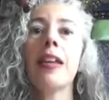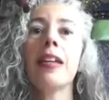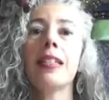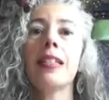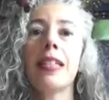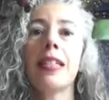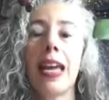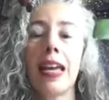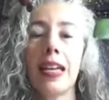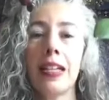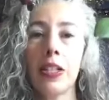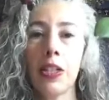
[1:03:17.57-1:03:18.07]

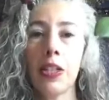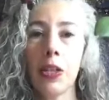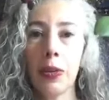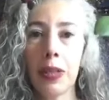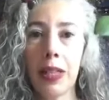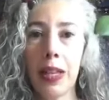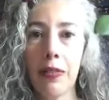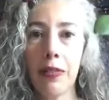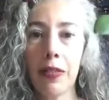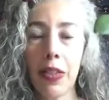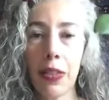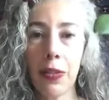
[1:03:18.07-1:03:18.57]
10 to
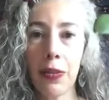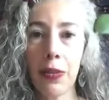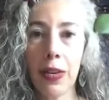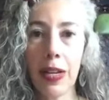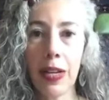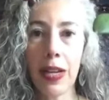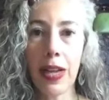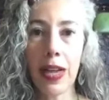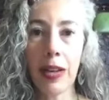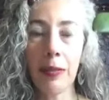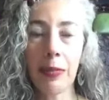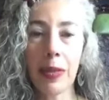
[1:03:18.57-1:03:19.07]

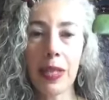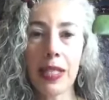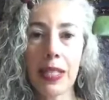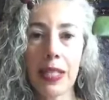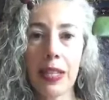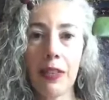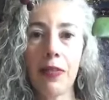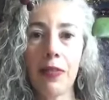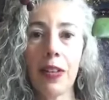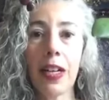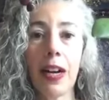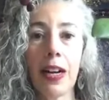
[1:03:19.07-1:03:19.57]
11:30 a.m.
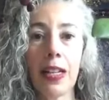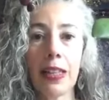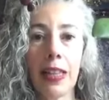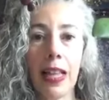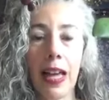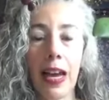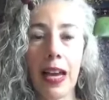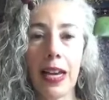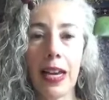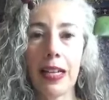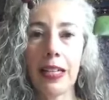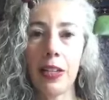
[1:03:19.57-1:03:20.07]
Pacific
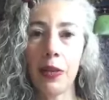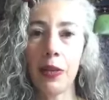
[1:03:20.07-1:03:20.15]
online.